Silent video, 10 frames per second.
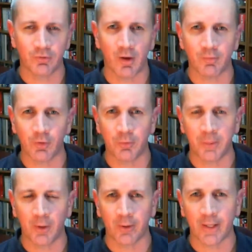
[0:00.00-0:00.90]
of
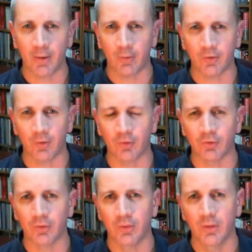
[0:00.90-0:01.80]
alphanumeric
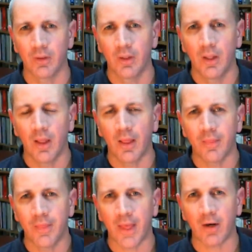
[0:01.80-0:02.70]
characters
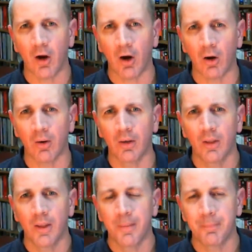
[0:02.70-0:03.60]
that are
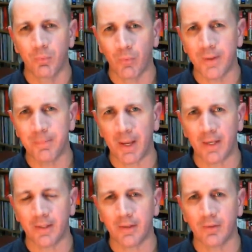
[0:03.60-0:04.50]

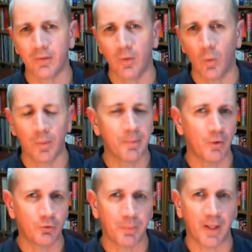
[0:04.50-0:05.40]
prepended or
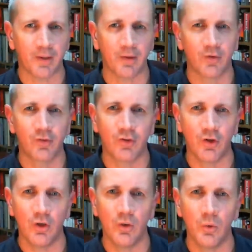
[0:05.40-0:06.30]
postpended
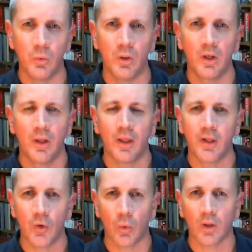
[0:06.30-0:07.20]
to
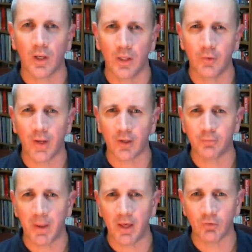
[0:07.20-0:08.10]
your clear
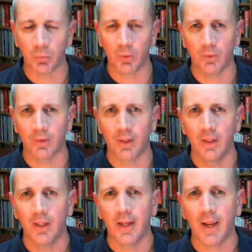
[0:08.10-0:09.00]
text password,
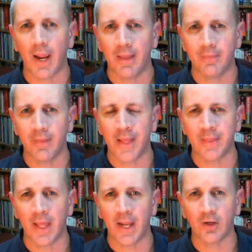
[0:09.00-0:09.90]
and then
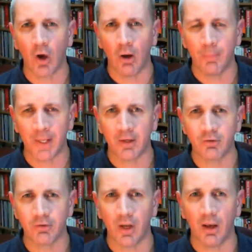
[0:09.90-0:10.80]
that
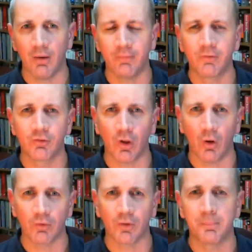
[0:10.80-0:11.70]
combination of
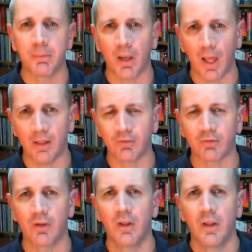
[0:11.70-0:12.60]
salt
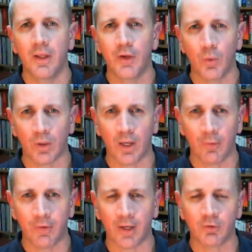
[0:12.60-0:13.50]
plus your
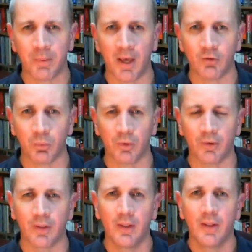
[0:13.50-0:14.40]
clear text
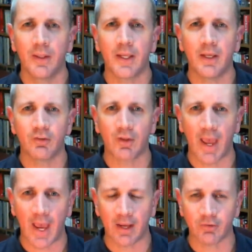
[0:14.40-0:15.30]
password is
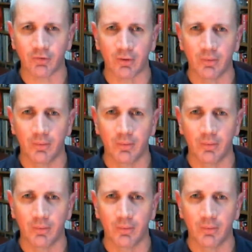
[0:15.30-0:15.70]
hashed.